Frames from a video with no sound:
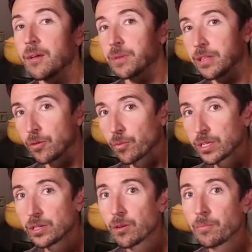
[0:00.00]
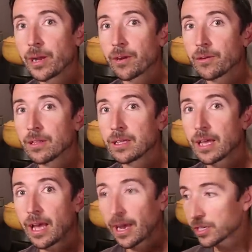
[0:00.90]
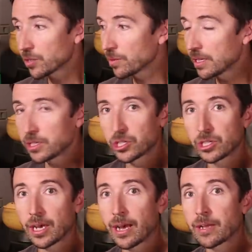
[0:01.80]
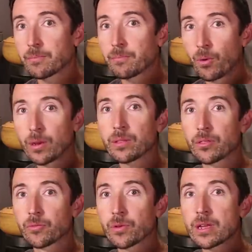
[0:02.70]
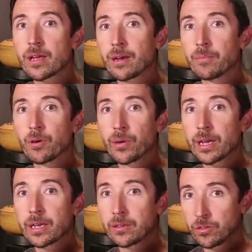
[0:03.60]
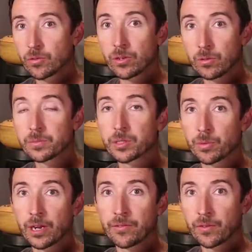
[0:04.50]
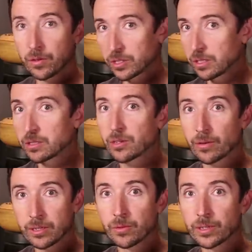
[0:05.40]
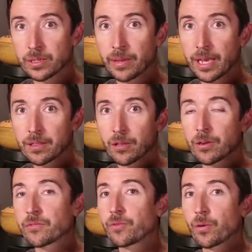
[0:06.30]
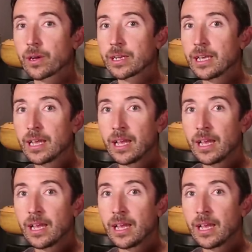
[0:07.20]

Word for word: But the original barrel actually shot point three M O A groups when I first started doing some hand loading for it.